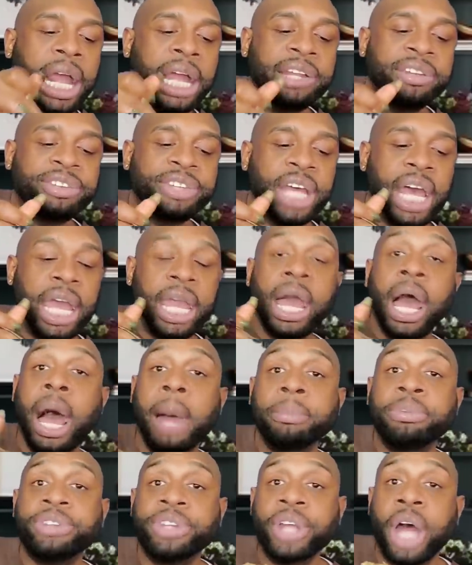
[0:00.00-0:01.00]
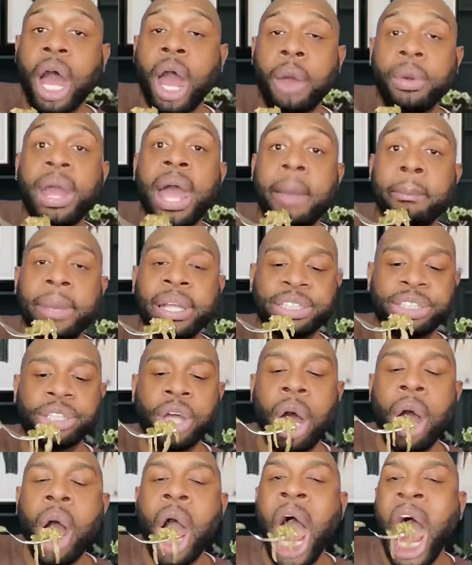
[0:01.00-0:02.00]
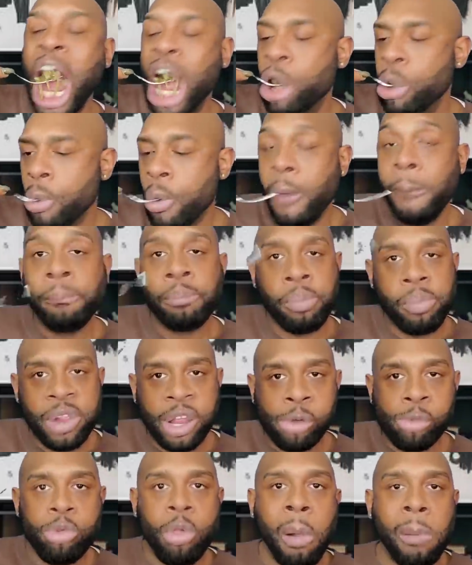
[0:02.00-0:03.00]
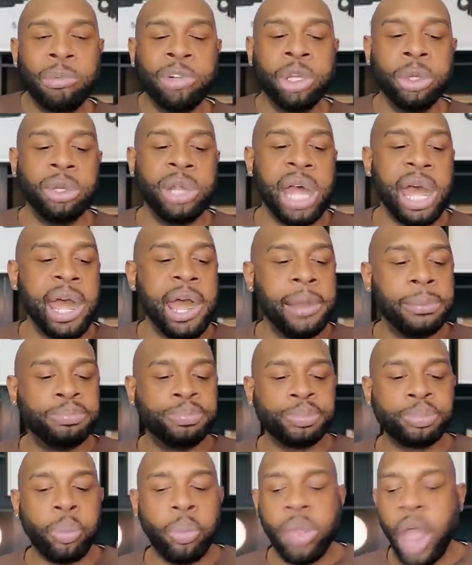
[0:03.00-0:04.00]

and say, I'm sorry, I messed up, do that